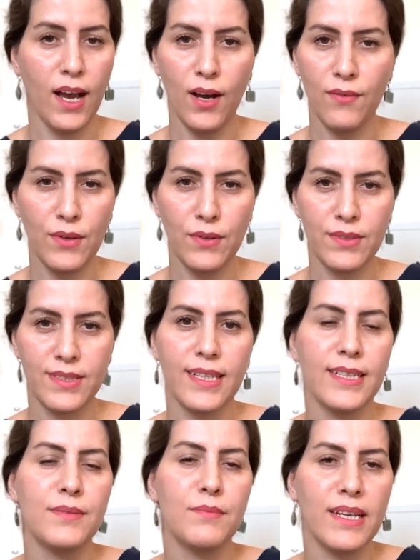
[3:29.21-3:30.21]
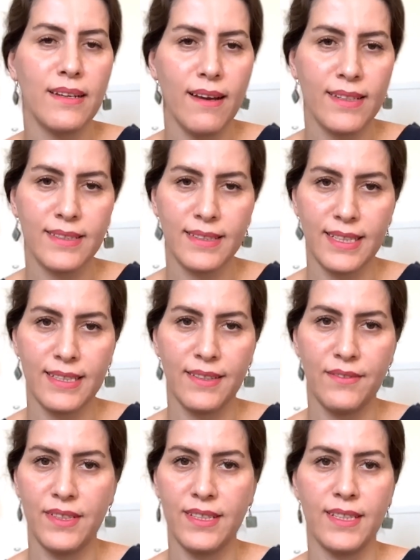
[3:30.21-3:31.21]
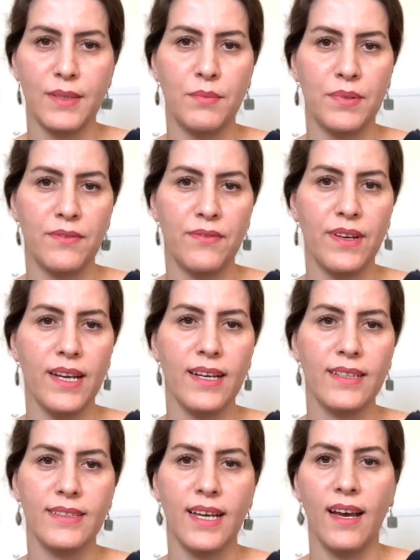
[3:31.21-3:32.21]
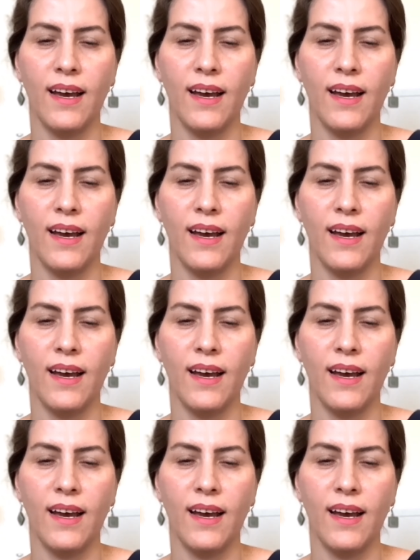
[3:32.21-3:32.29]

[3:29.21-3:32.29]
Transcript: Of course, it may not get everything perfect